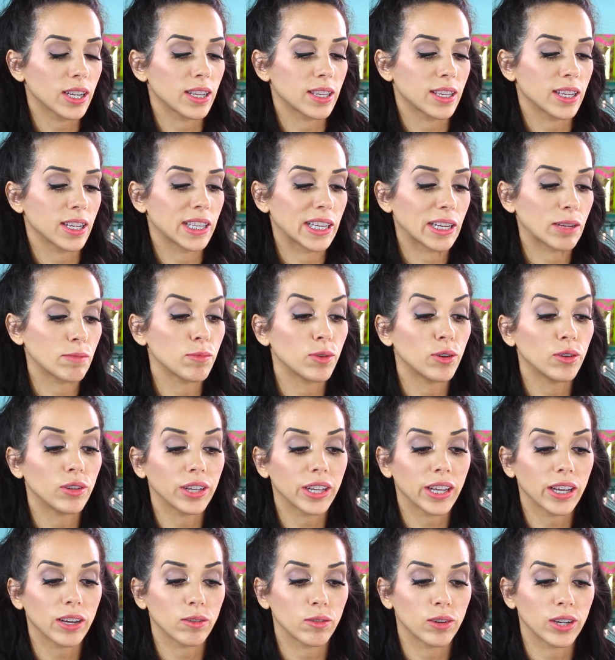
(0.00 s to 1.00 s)
It says
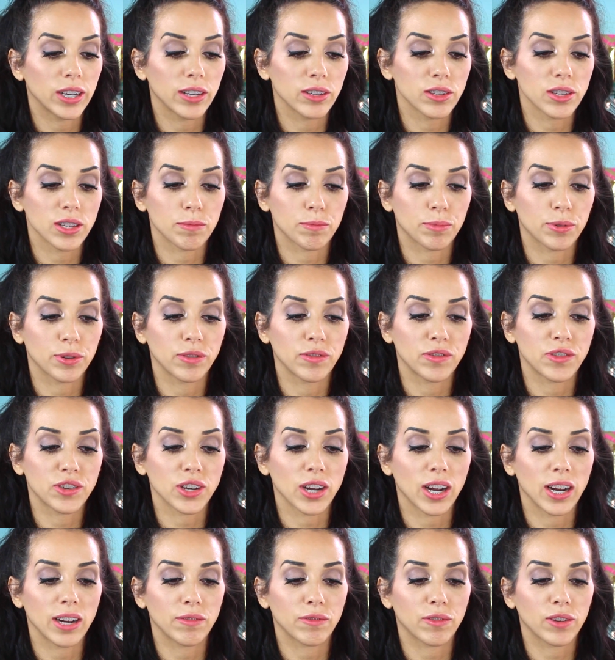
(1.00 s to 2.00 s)
emollient oils improve
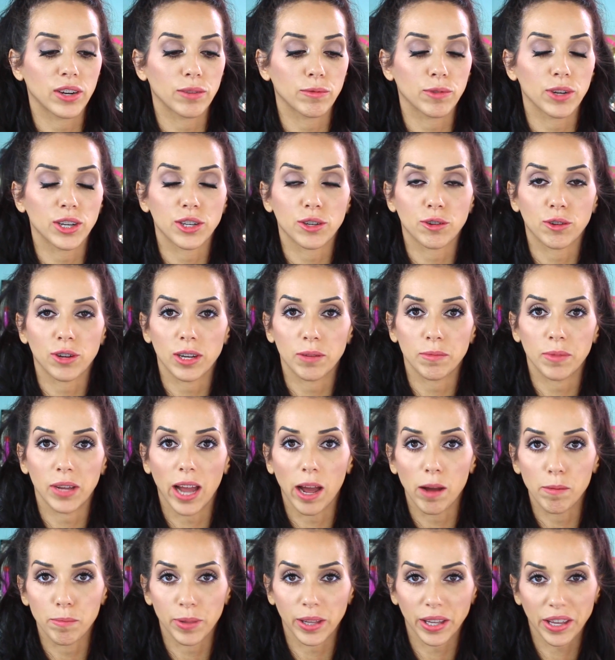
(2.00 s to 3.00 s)
shine for a rich creamy
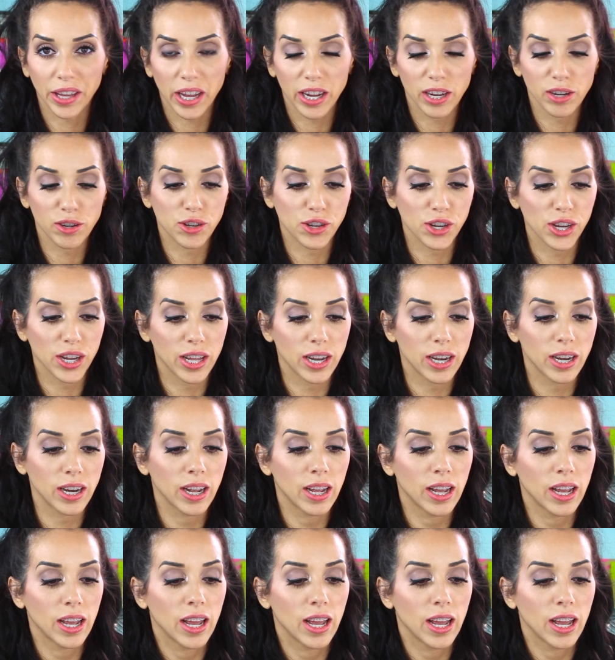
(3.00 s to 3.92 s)
application